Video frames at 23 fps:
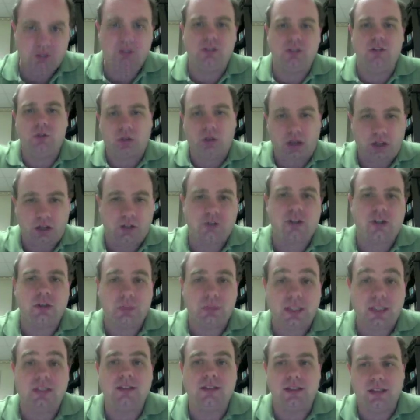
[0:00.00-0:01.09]
the position
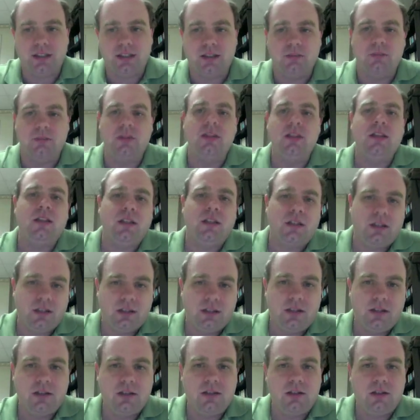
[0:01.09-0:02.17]
you are attributing to
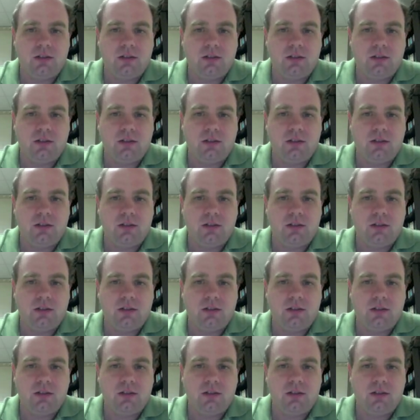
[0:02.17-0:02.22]
him